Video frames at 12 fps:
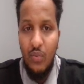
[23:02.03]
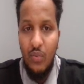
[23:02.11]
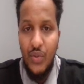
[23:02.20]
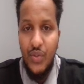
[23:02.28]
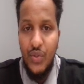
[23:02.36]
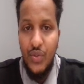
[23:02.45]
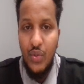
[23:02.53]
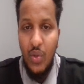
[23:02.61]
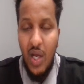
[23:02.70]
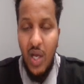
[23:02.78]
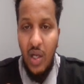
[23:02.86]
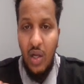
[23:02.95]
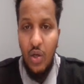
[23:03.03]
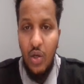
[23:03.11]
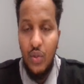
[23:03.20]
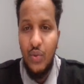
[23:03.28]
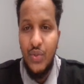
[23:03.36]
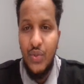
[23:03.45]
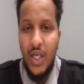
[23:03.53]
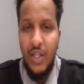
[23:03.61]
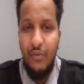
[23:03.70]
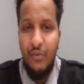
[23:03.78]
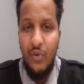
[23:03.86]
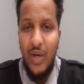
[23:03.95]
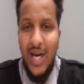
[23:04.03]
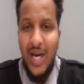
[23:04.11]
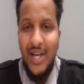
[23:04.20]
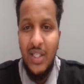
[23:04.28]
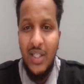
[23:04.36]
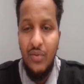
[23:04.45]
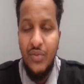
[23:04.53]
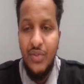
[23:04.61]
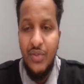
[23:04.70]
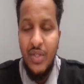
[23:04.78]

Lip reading: once you unlock those other four ad accounts,